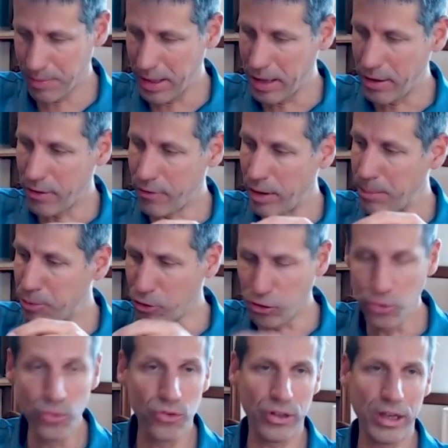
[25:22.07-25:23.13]

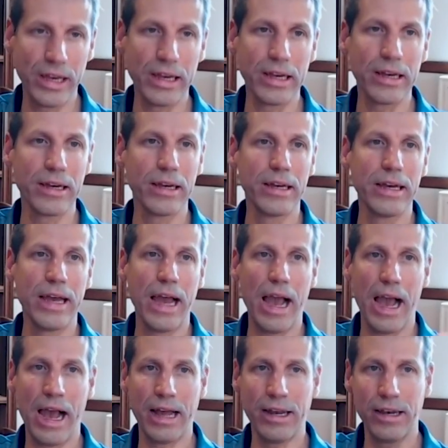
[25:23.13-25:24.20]
reproducing,
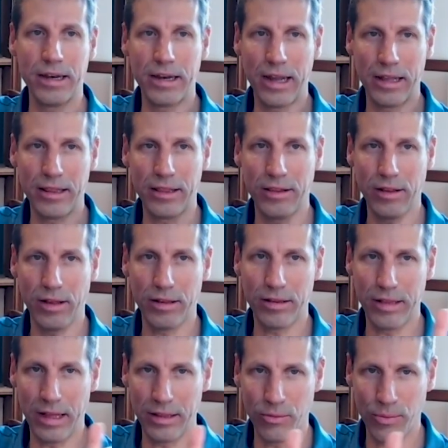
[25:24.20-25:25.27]
and
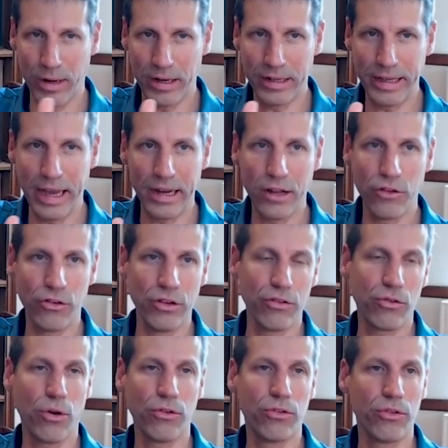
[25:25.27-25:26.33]
that where the energy is
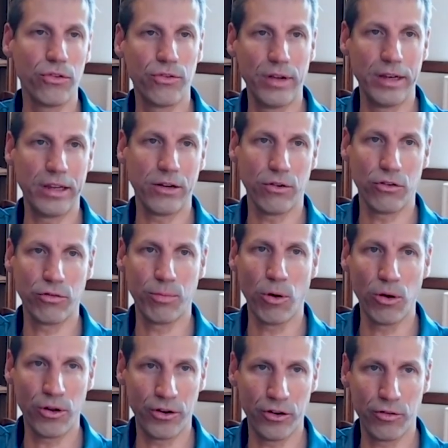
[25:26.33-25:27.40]
concentrating on
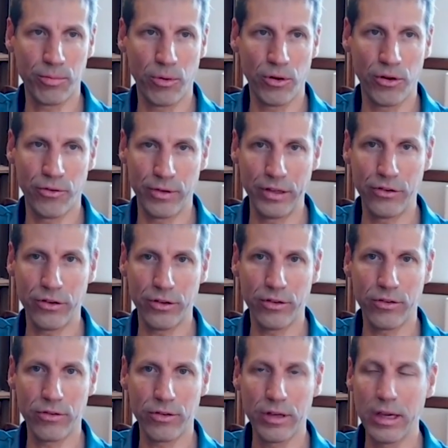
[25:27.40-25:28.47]
smaller and smaller regions.
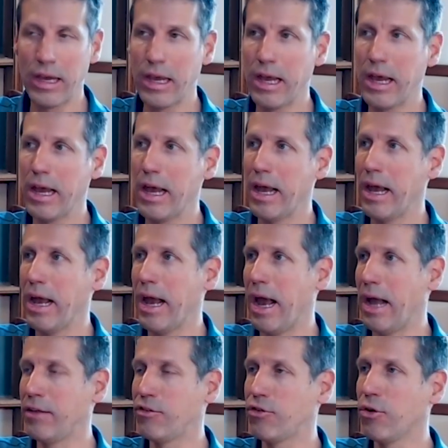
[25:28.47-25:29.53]

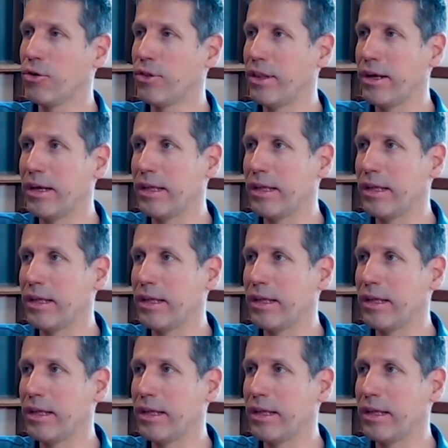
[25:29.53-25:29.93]
And so that